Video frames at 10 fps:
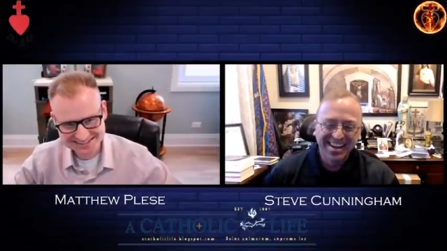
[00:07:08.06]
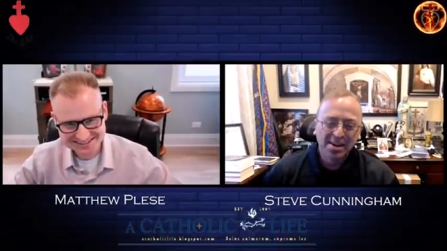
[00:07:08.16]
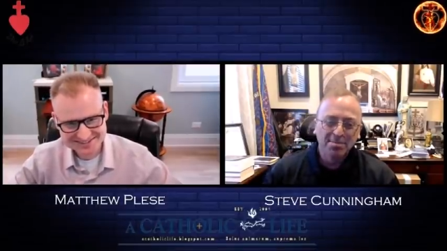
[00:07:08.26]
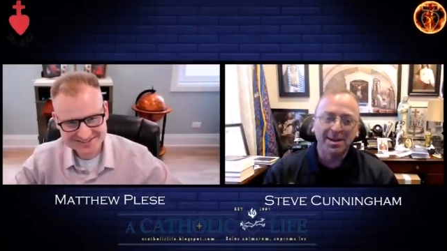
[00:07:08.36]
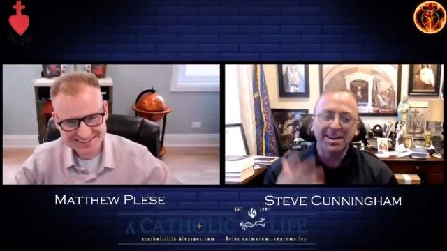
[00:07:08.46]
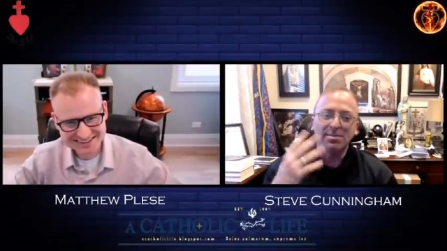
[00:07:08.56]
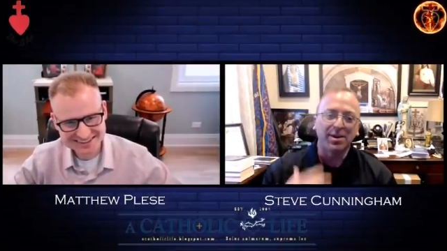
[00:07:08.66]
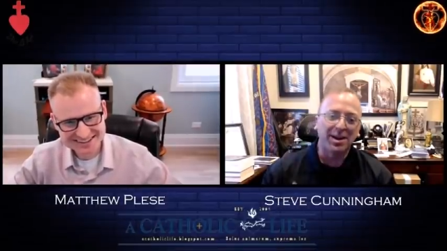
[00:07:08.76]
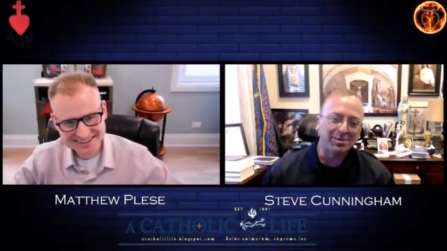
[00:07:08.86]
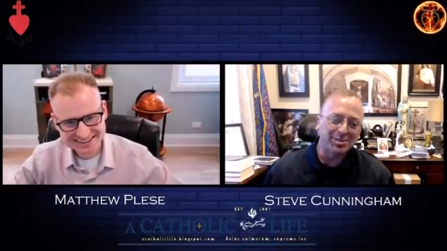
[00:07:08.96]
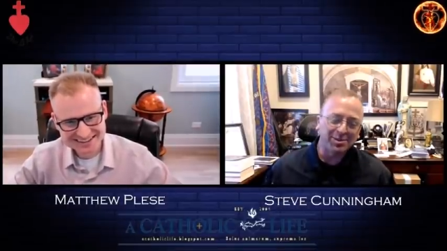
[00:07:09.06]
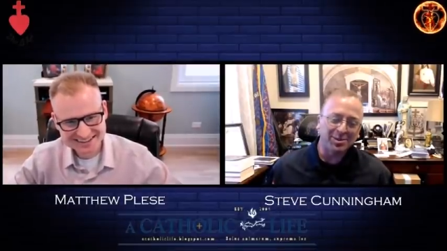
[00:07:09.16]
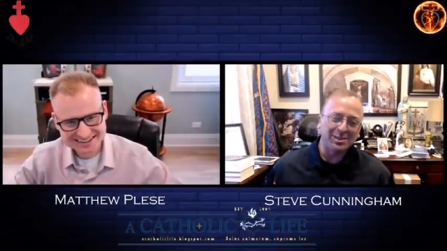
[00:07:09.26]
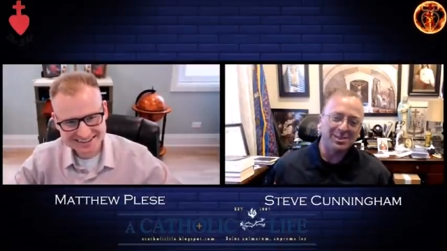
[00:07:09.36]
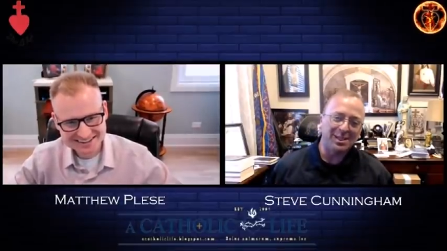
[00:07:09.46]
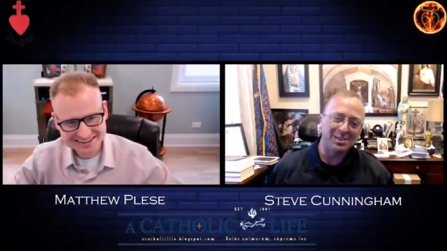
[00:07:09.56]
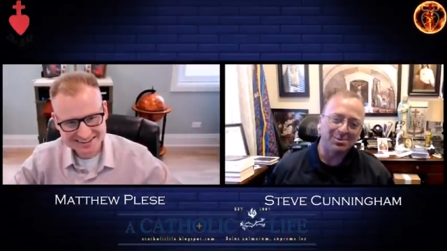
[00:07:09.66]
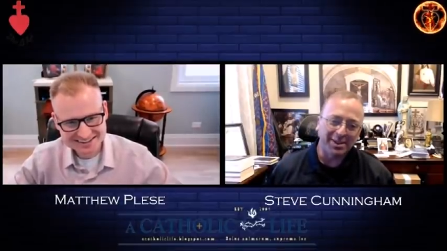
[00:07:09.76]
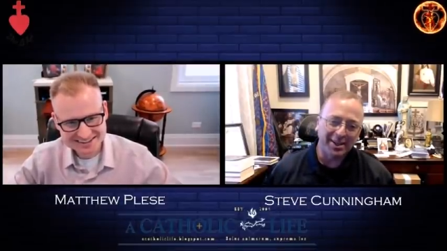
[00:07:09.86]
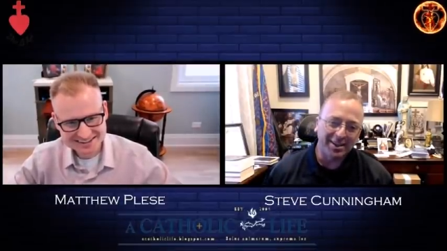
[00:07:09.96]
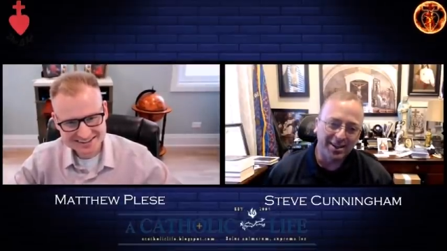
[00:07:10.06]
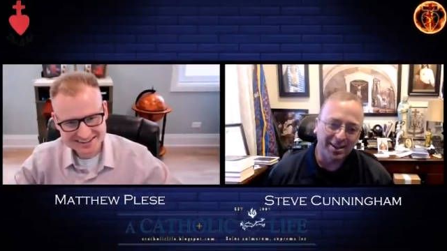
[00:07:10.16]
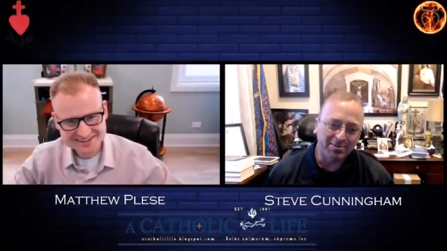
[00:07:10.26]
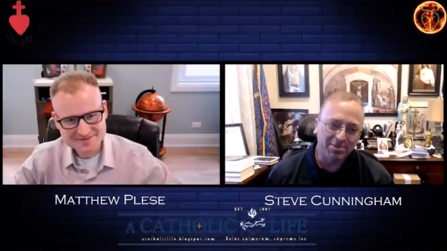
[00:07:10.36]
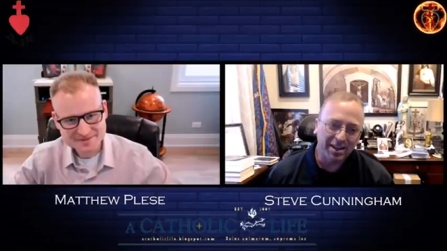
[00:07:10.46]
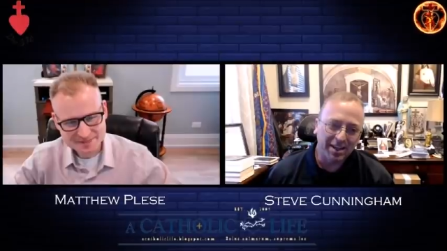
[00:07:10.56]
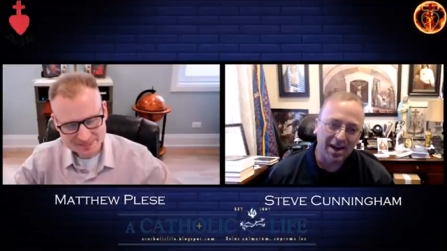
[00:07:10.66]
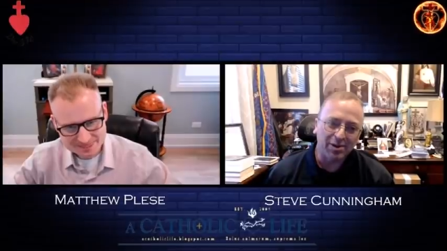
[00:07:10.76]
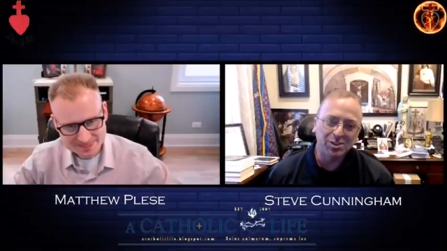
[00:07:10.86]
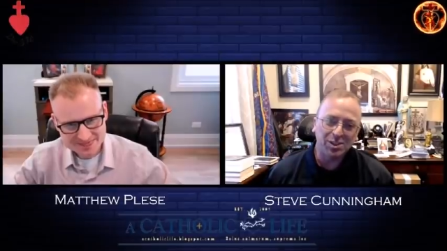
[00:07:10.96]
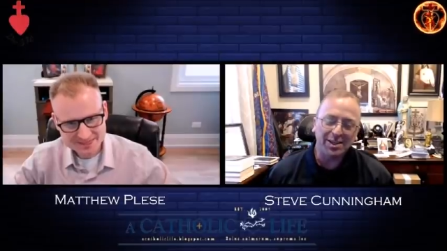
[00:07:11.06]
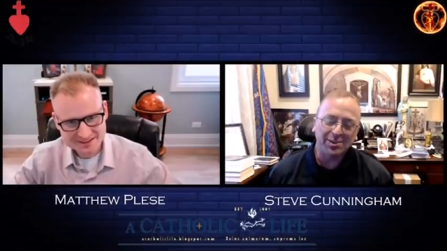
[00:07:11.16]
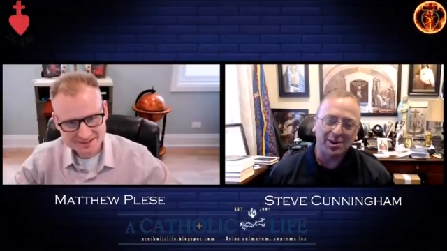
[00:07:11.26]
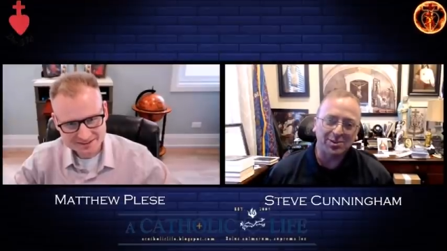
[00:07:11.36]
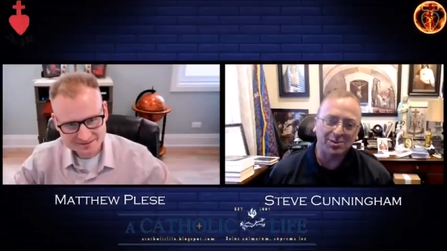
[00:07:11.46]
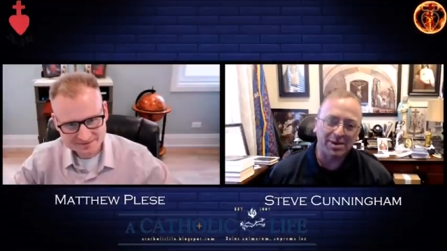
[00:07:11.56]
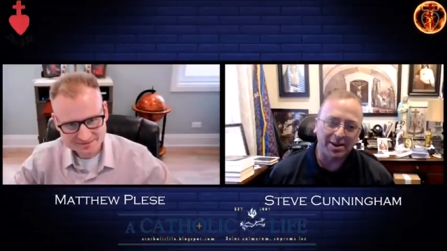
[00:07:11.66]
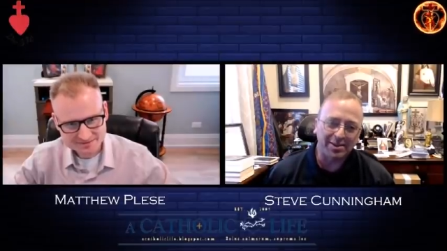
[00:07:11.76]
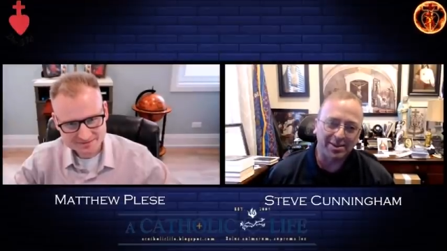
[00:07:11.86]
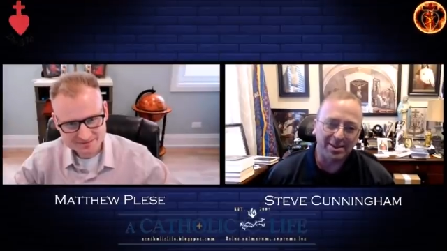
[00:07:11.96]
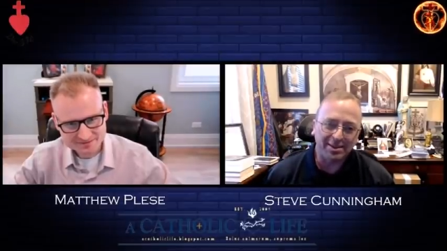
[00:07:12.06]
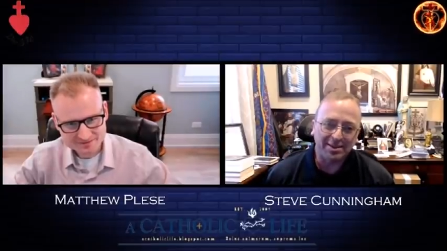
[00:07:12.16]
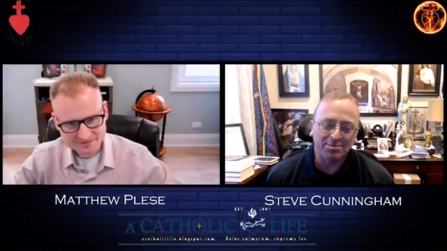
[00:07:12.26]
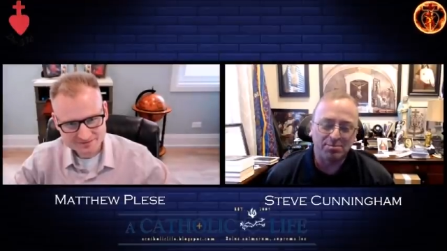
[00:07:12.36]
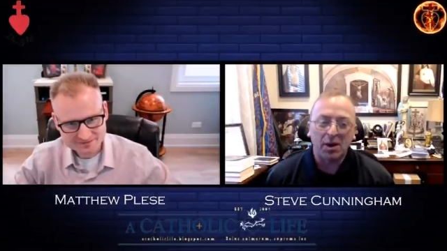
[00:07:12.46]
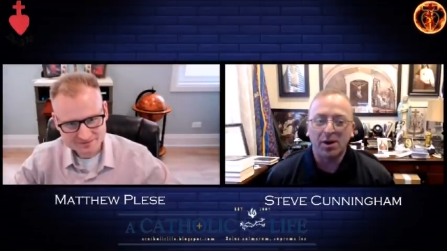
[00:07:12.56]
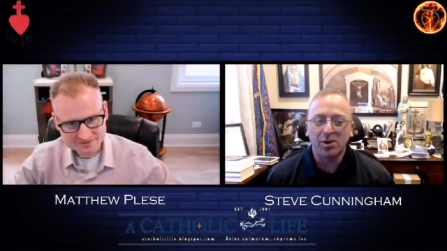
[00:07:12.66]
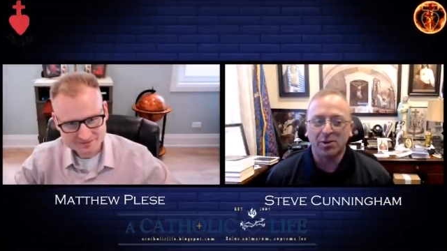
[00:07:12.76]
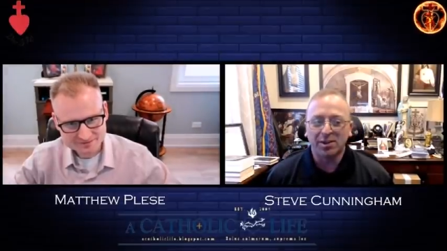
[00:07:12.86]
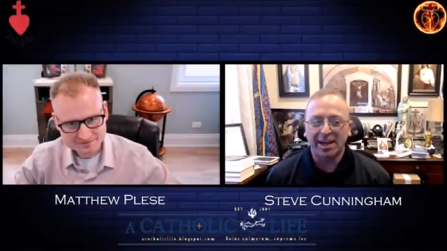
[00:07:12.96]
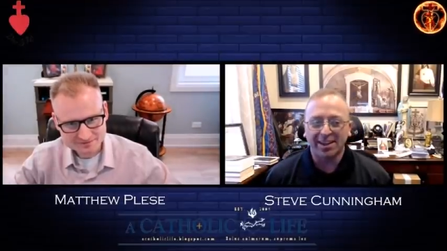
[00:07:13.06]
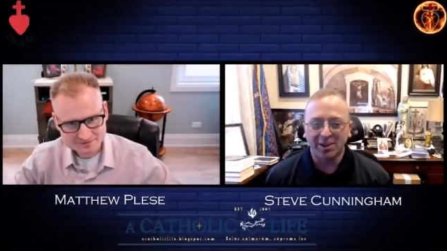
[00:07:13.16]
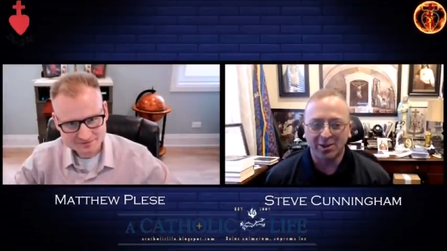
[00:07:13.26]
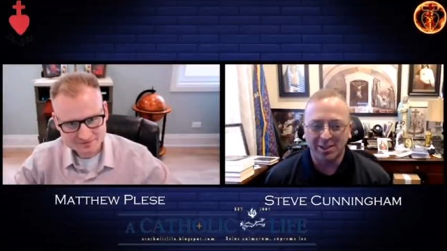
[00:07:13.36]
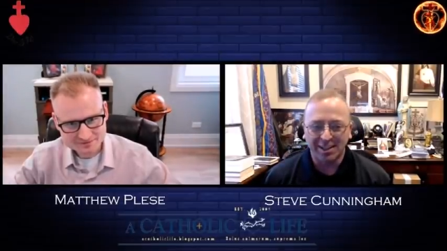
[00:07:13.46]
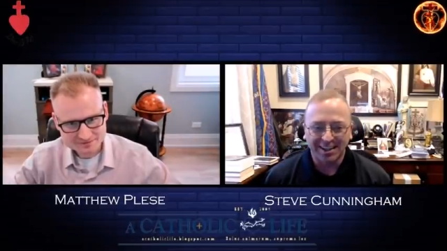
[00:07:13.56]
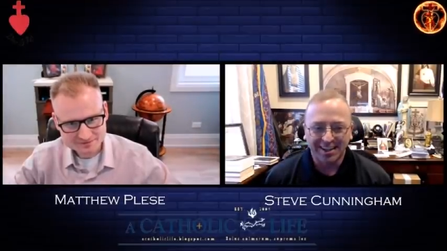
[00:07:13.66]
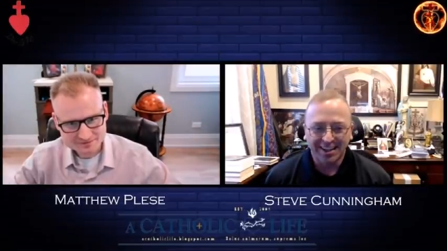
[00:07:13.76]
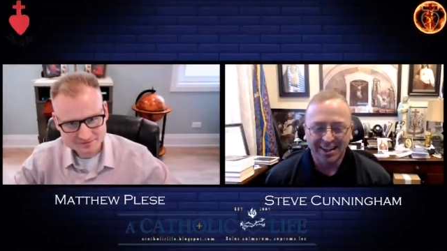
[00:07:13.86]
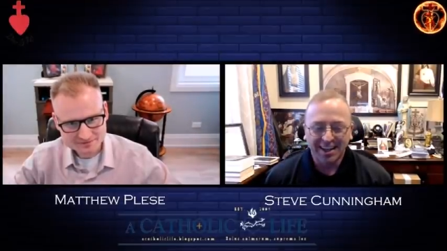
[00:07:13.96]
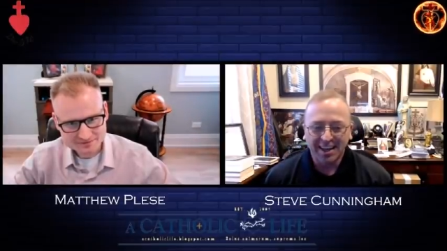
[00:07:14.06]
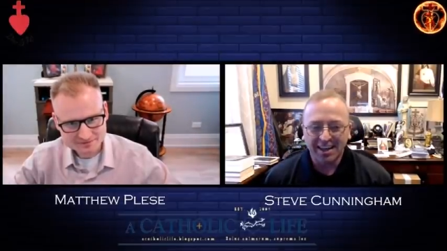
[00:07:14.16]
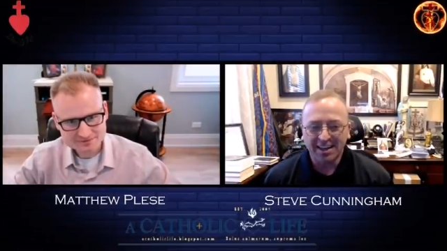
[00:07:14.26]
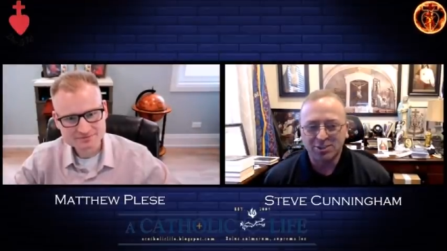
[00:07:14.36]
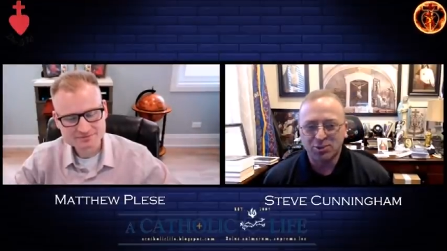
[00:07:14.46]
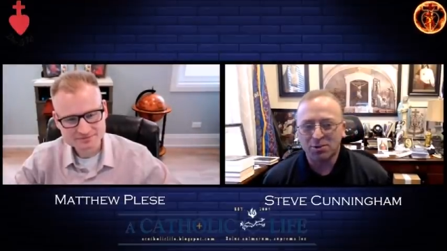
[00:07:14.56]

Speaker 1: but yeah, you bring up stuff to adjacent, and uh, Gueranger talks about the burial of the Alleluia in a mm-hmm.